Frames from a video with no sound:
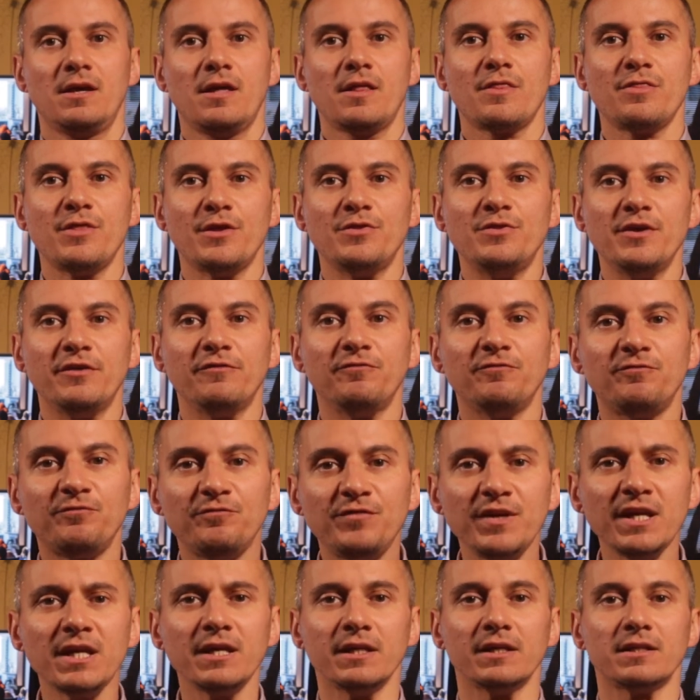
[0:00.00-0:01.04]
that the
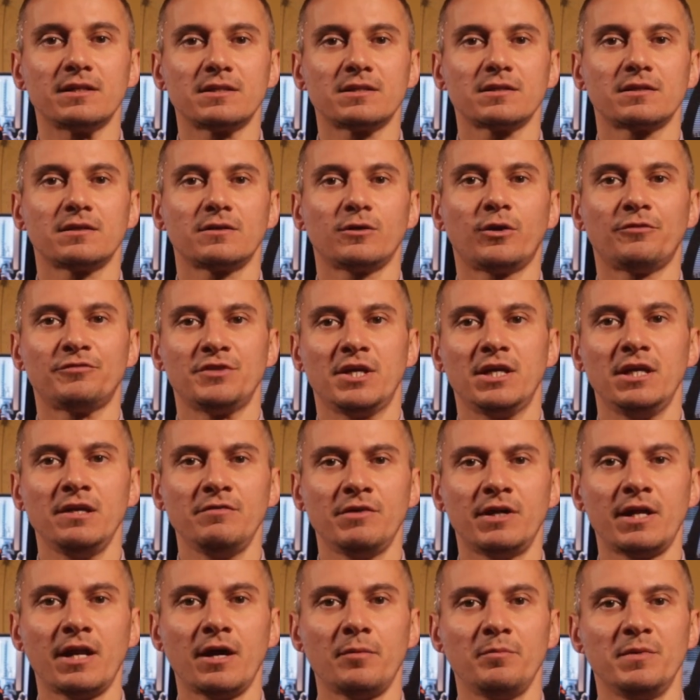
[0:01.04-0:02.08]
infinite of the
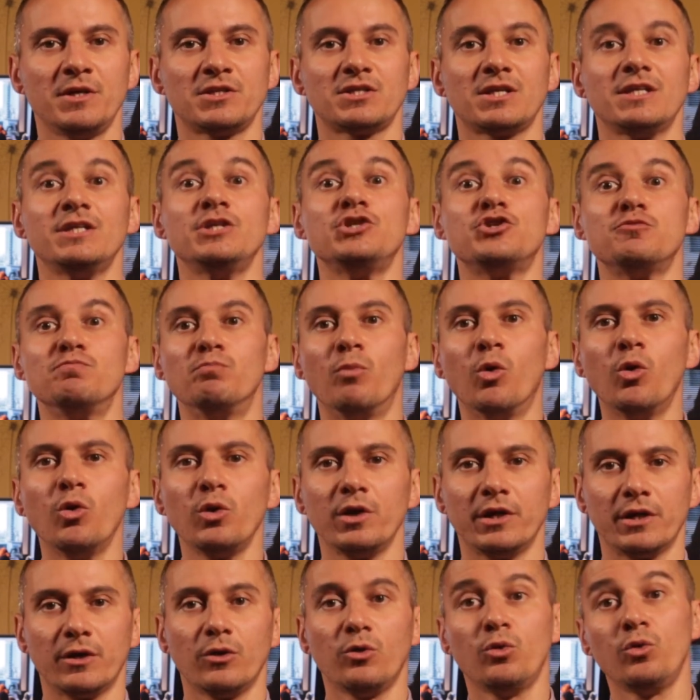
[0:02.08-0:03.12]
even numbers is
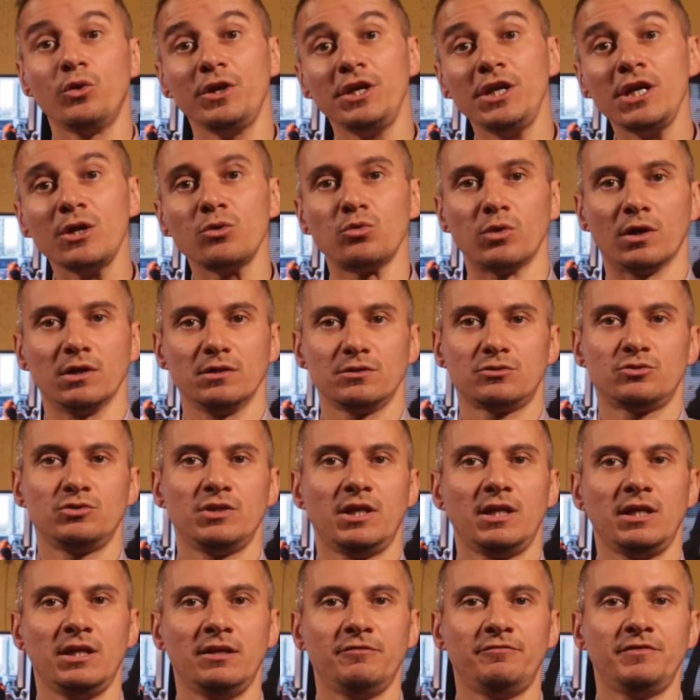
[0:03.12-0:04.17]
smaller or equal to the
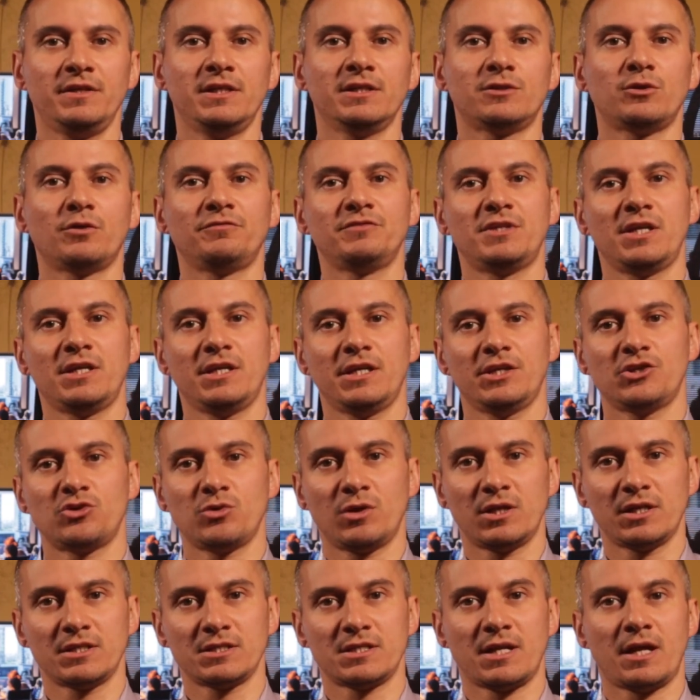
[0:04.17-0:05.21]
infinite of the
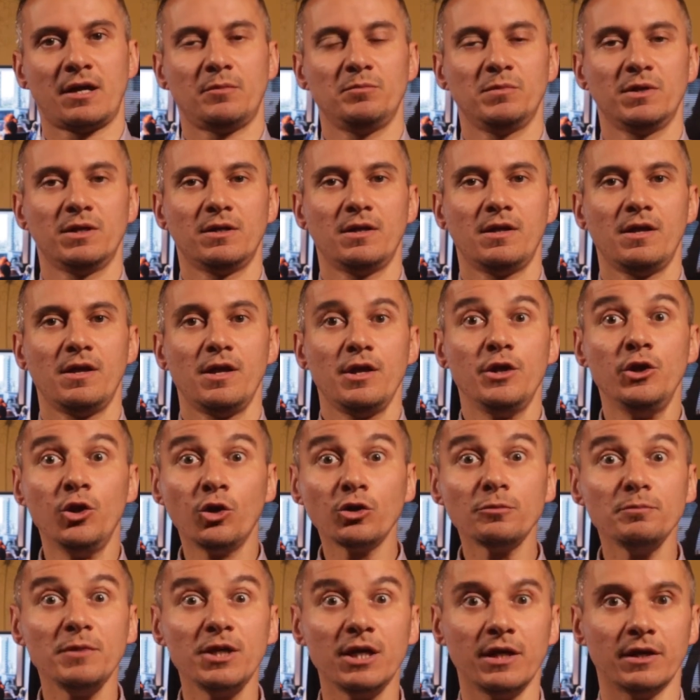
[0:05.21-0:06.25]
natural number,
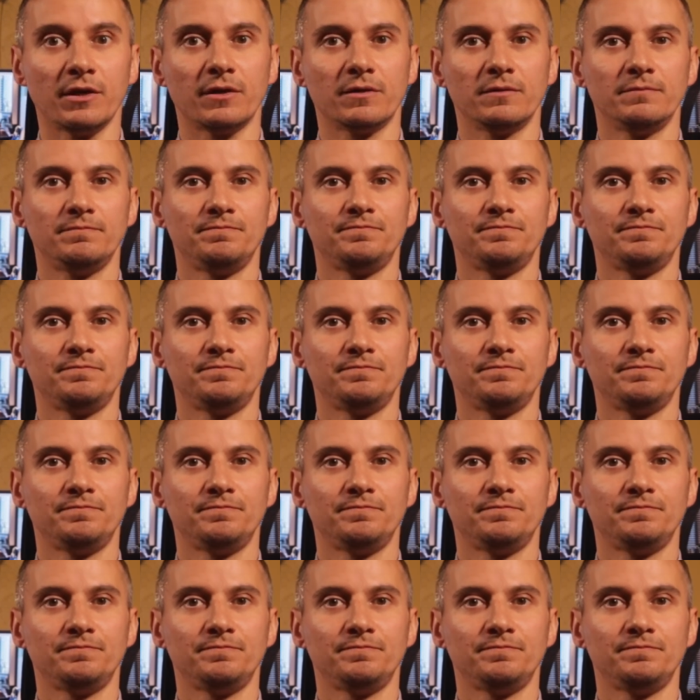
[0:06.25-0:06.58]
not bigger.